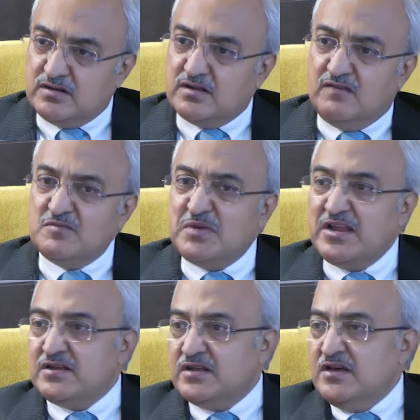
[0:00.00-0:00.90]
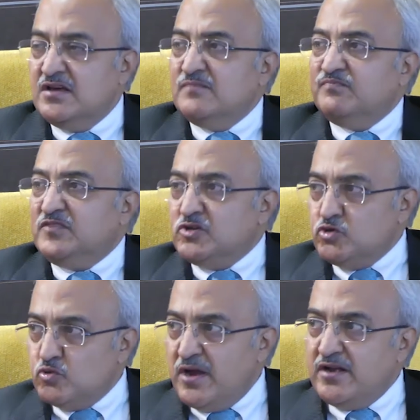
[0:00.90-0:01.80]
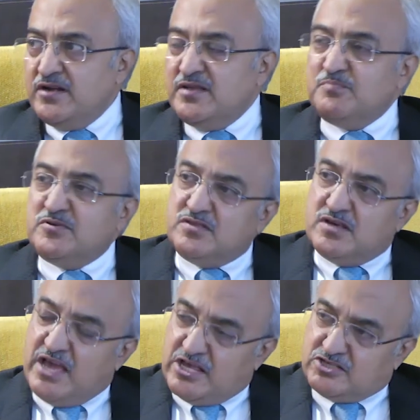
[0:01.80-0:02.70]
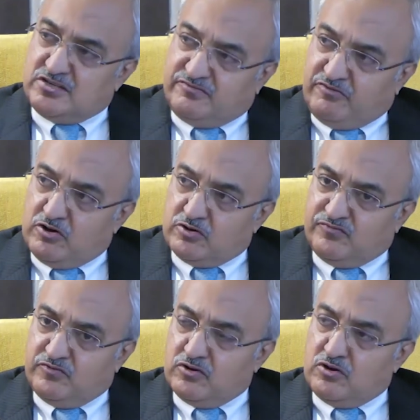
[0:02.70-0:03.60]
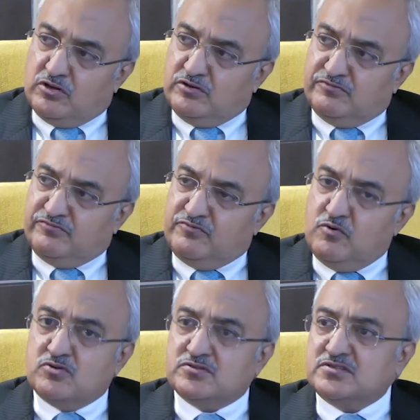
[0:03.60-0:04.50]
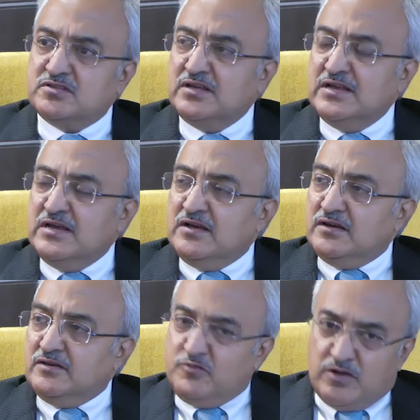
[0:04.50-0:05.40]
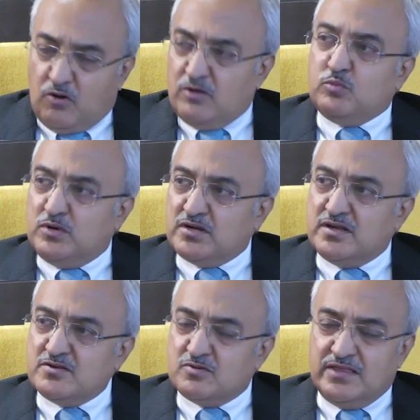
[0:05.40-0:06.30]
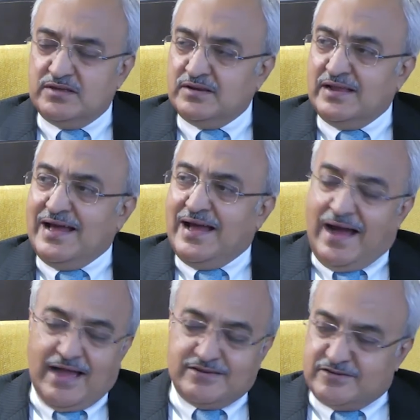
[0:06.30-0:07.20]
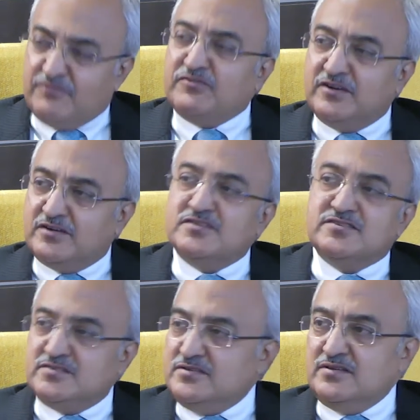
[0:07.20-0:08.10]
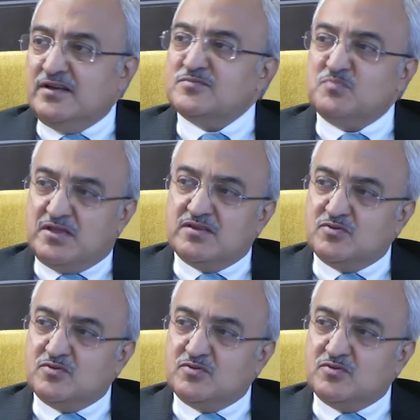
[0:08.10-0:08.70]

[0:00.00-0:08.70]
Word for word: government, the UNDP, the SE for for all folks we're all working together, I definitely see us making